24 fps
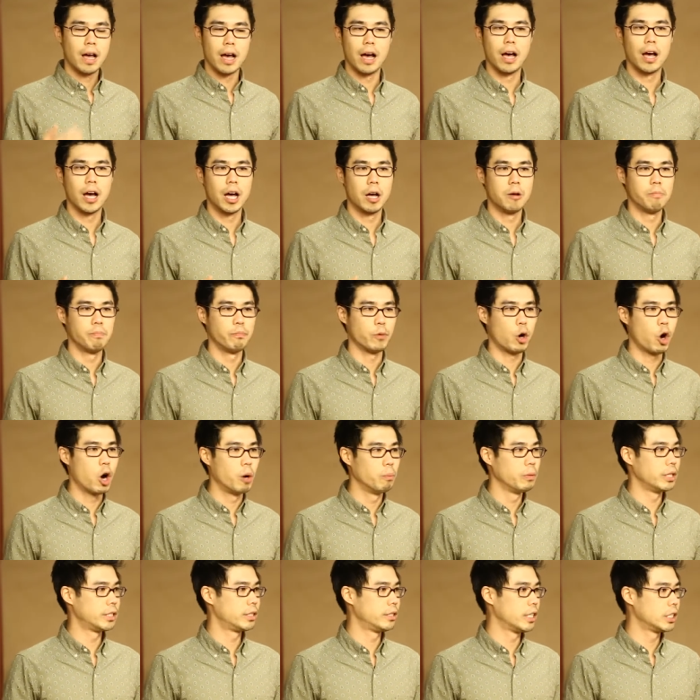
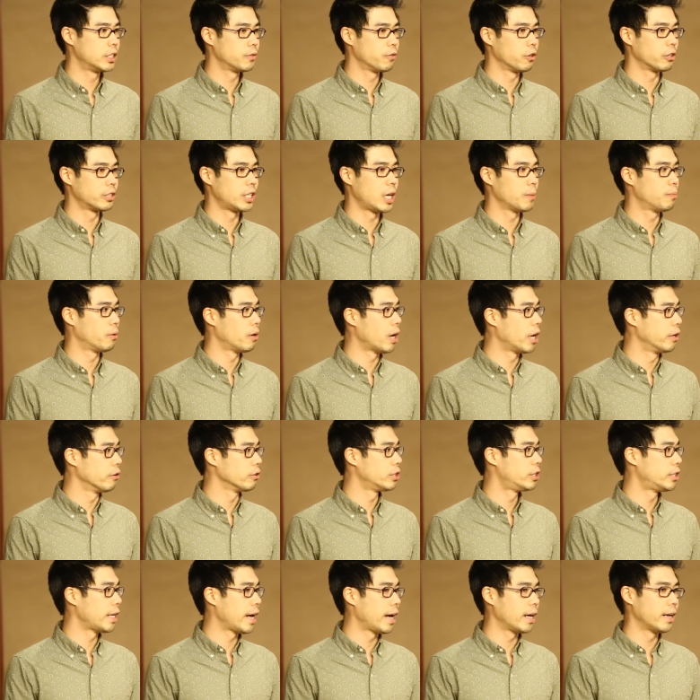homelessness, for example,
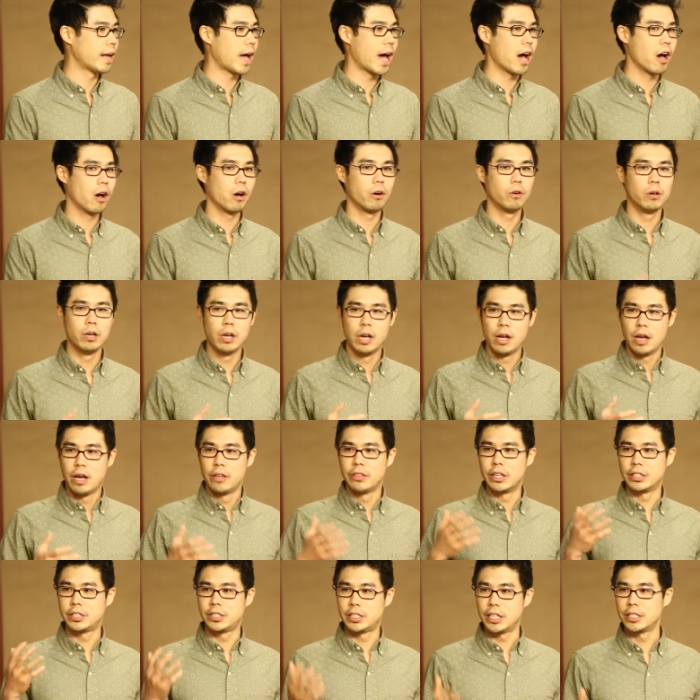understand how
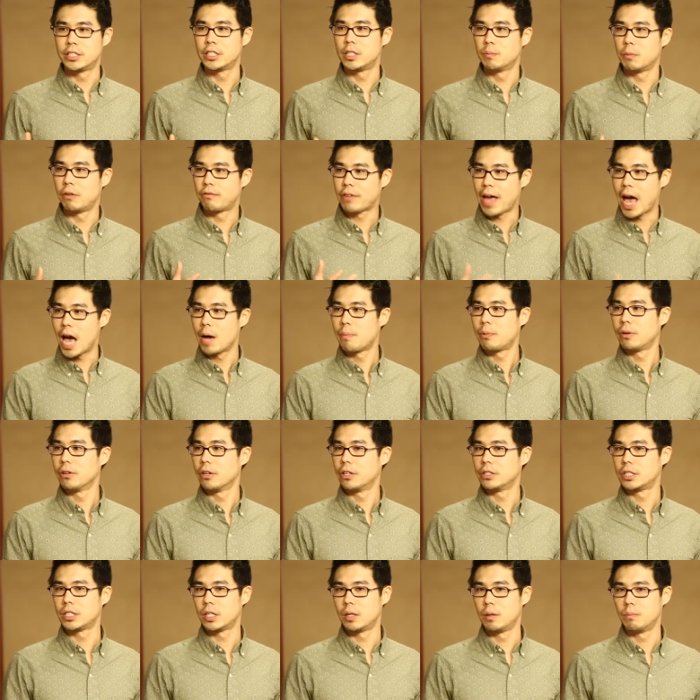the system of
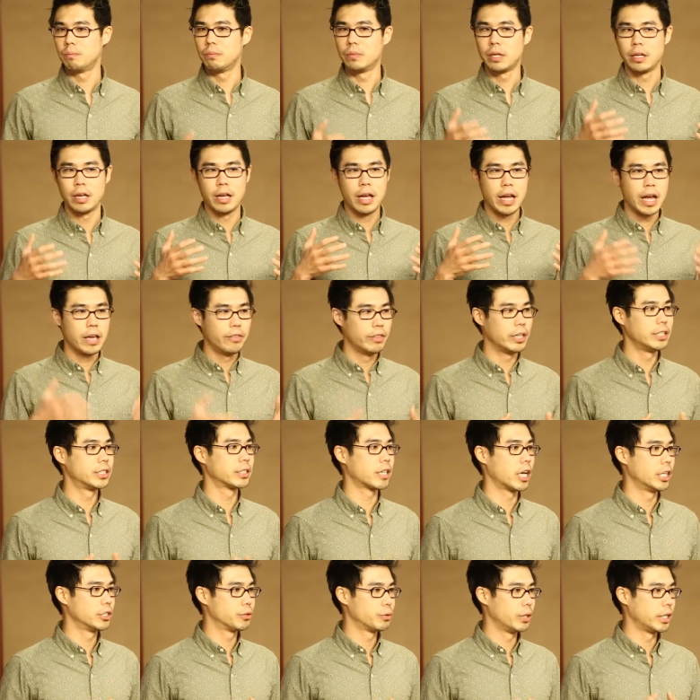capitalism in this
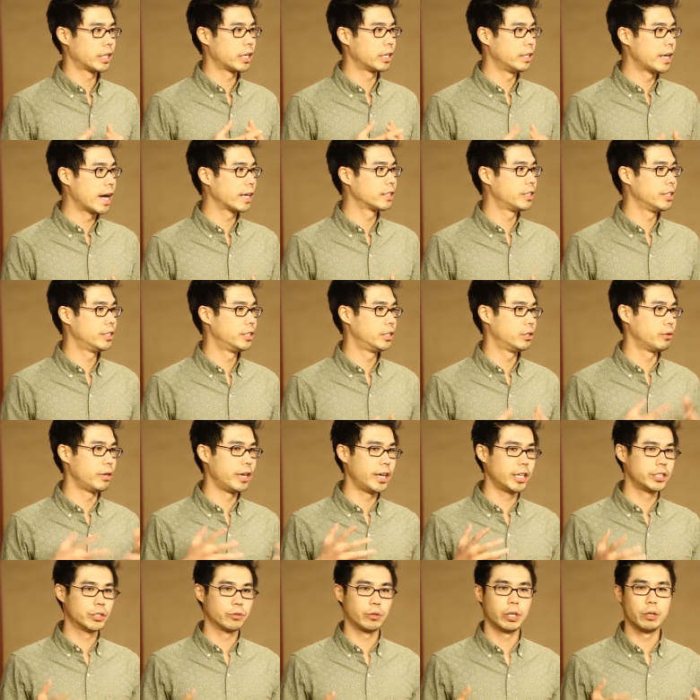country, connected to a
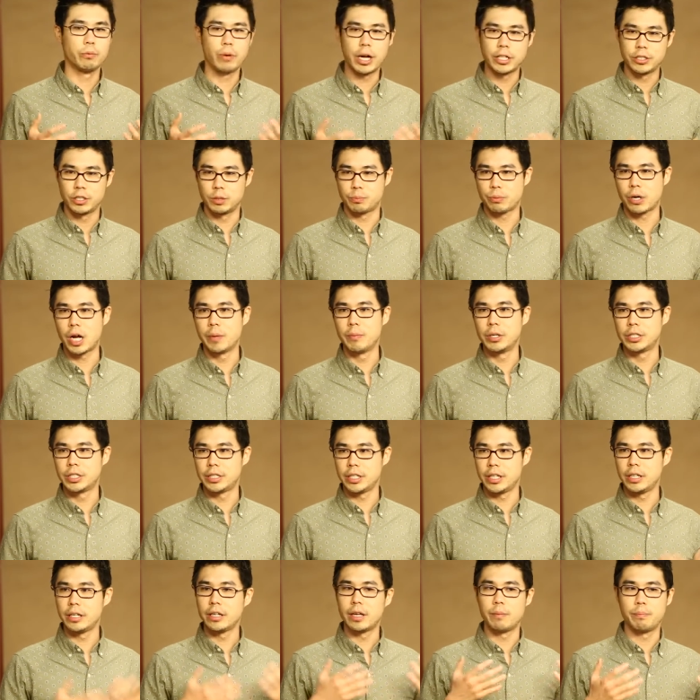history of white
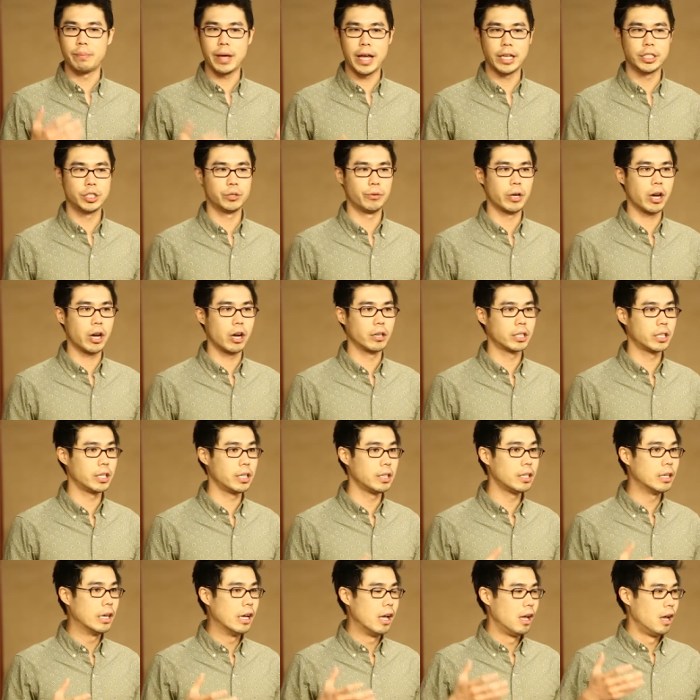supremacy and
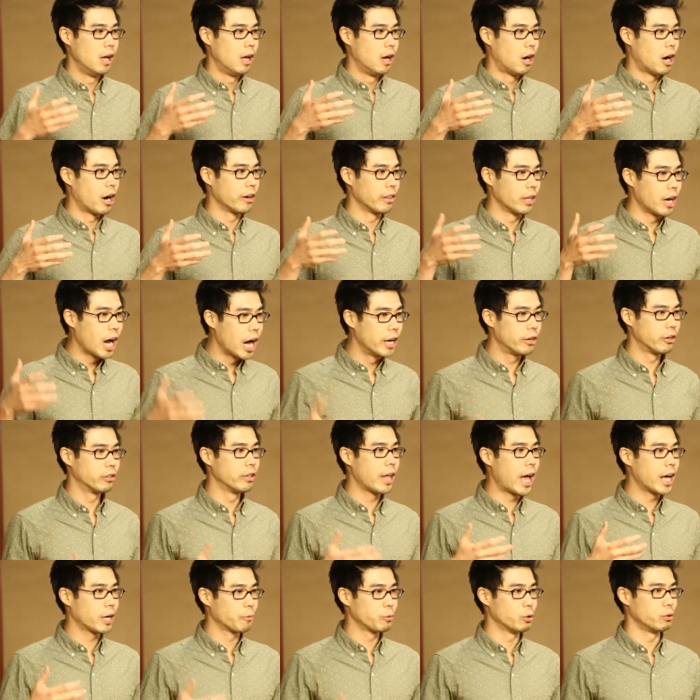patriarchy, are the
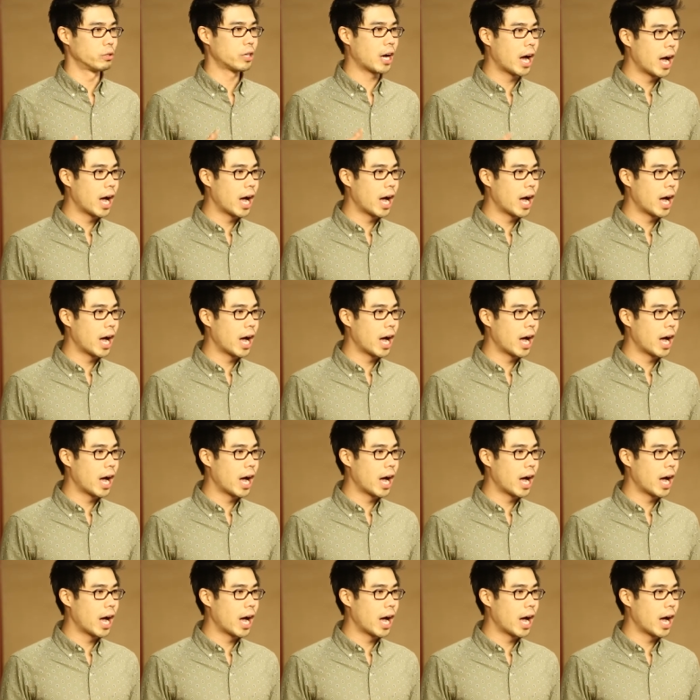underlying root